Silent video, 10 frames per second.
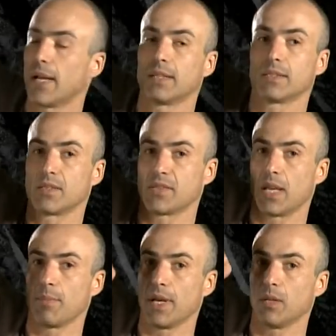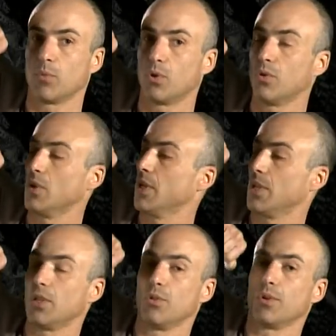that, the same elbow,
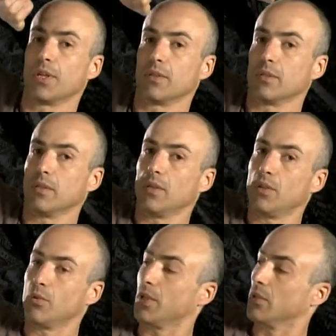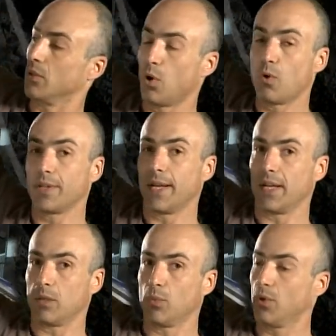you can, you can lower that
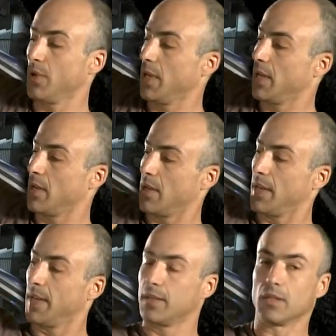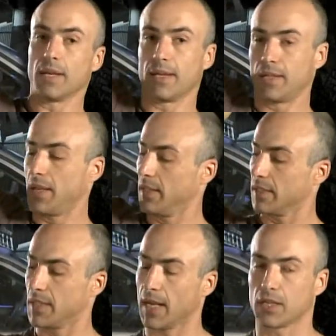elbow and, and hit
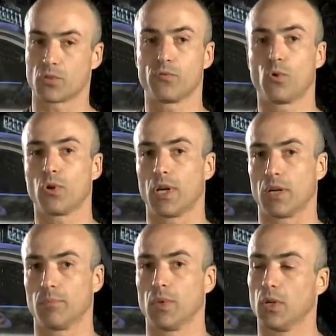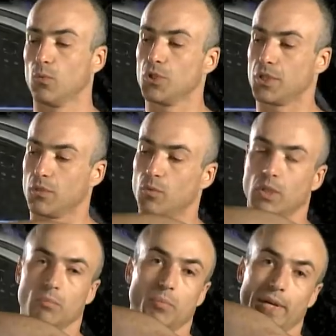attacker's forearm, which
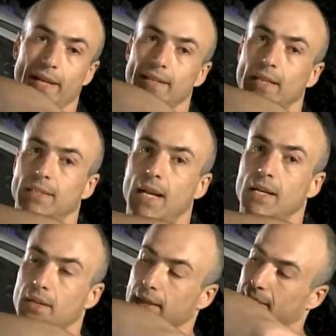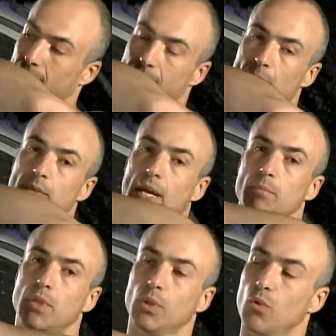will bring the attacker at the same
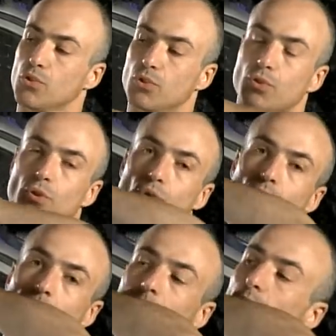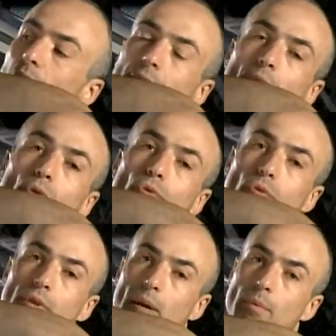time closer to you and will allow you
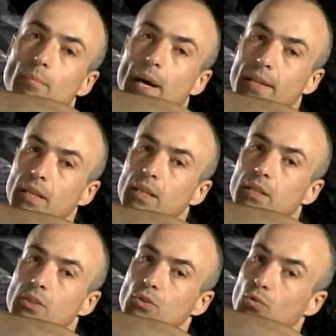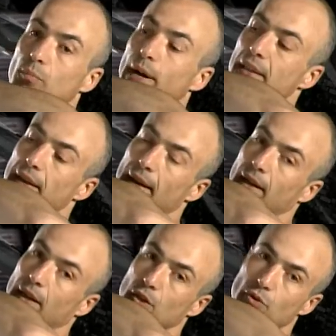to grab him by the ears or by the
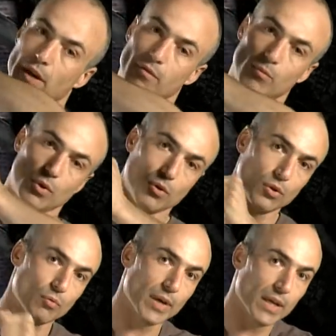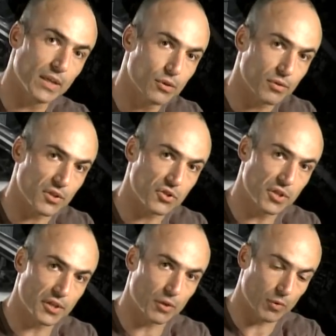head and drive him all the way into the
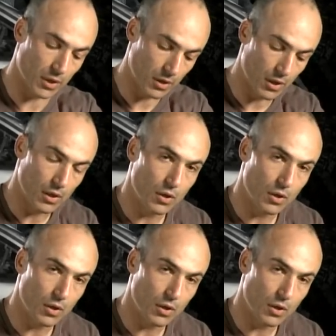steering wheel